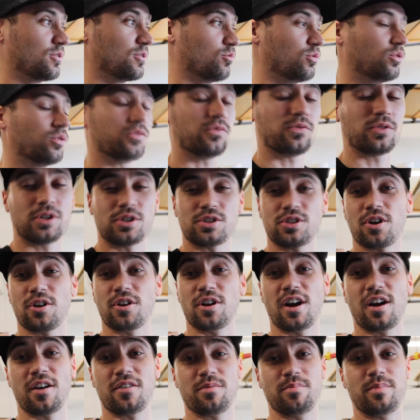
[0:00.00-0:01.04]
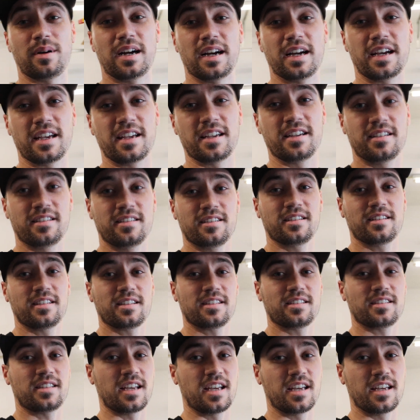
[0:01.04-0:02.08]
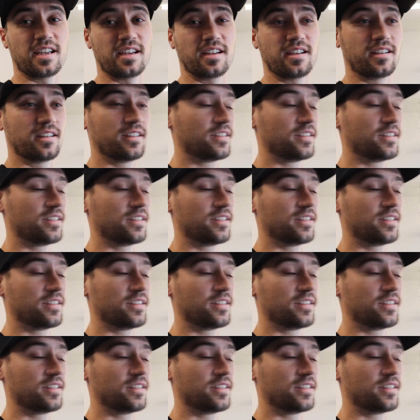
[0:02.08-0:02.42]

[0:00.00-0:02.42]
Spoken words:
We'll first start off by saying